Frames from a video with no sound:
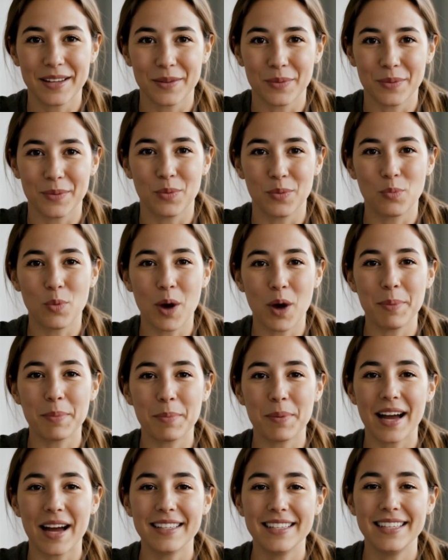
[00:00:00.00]

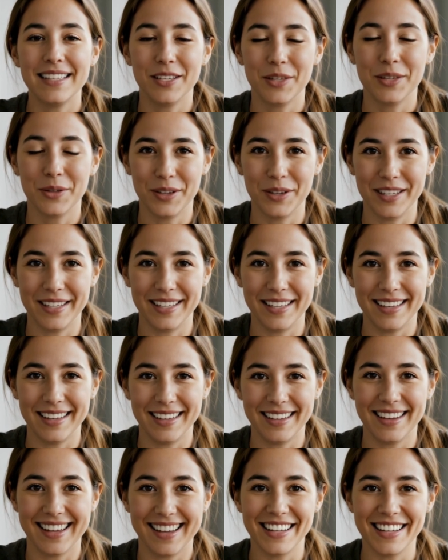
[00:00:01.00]
website security,
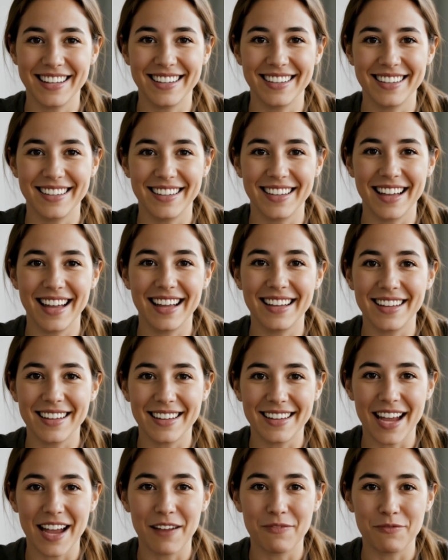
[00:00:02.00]
and
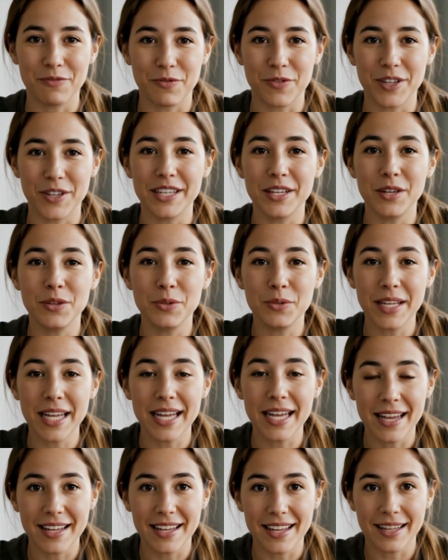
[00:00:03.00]
everything you need
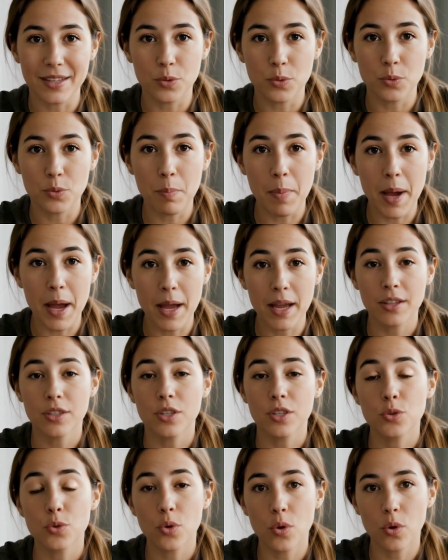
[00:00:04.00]
to build a
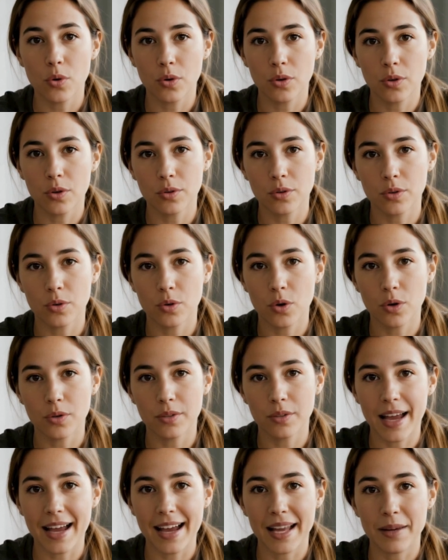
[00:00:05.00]
strong
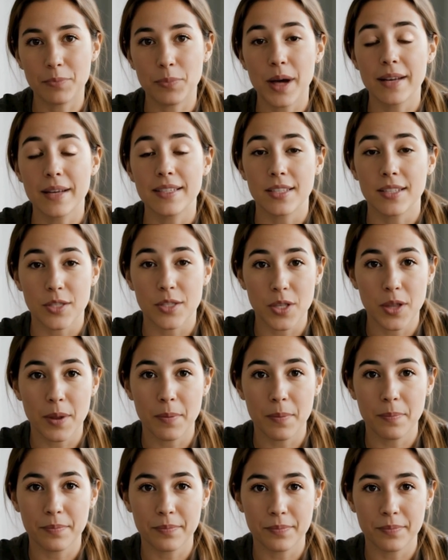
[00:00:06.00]
online presence.
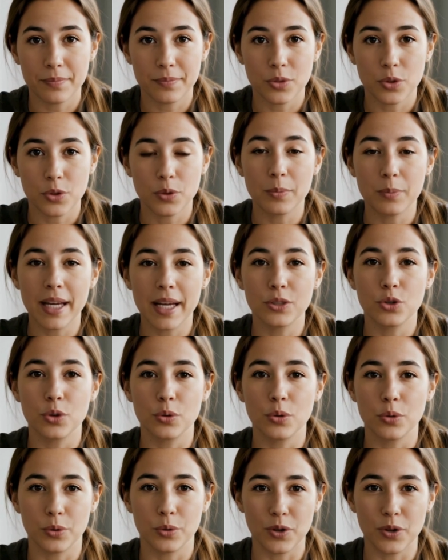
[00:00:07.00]
So make sure you
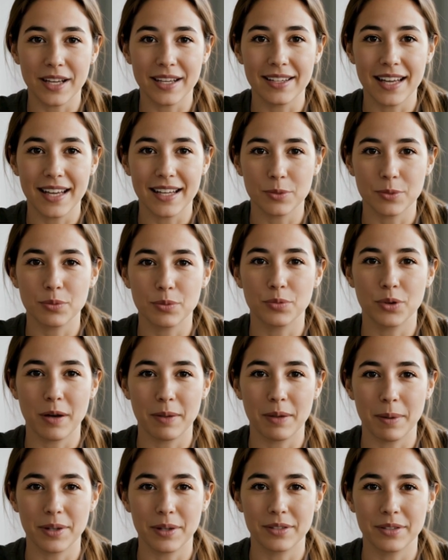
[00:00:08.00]
hit that subscribe
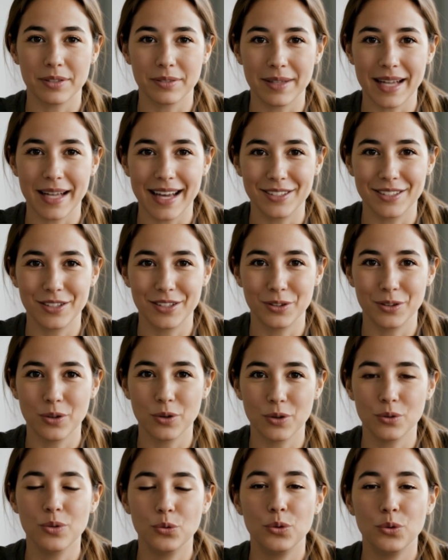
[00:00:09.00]
button and turn on
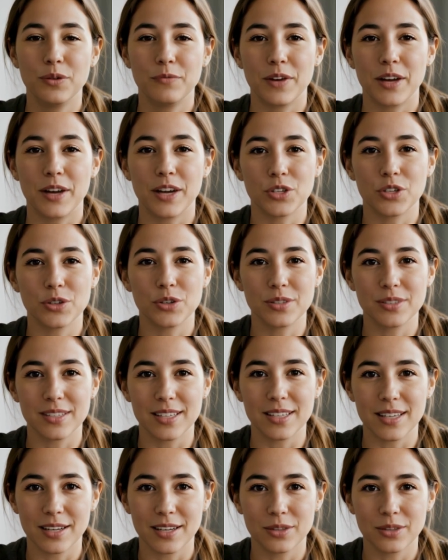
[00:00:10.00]
notifications
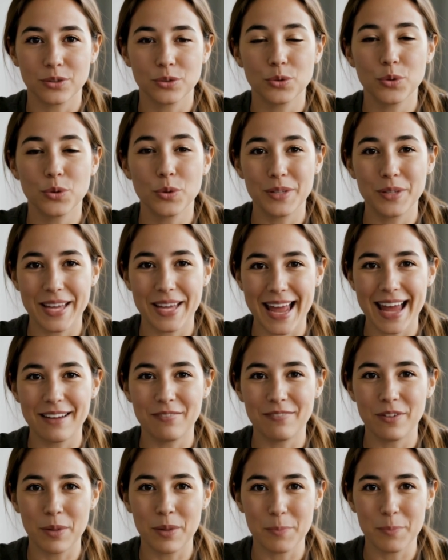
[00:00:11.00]
so you never
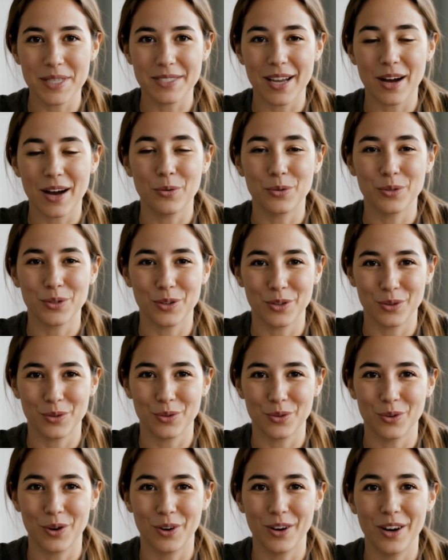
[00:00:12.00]
miss out on
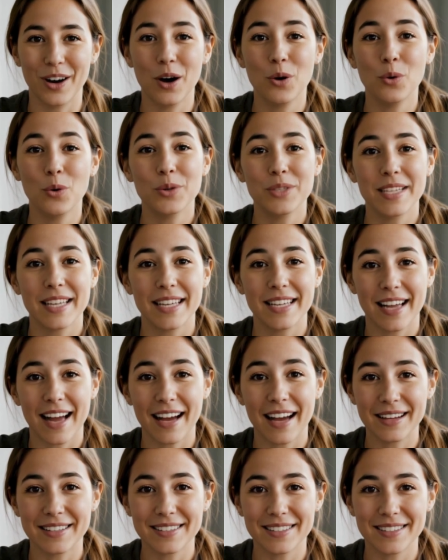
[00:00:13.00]
our hosting
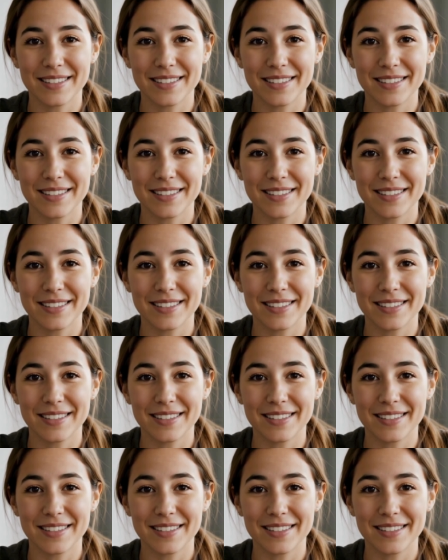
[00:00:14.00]
guides.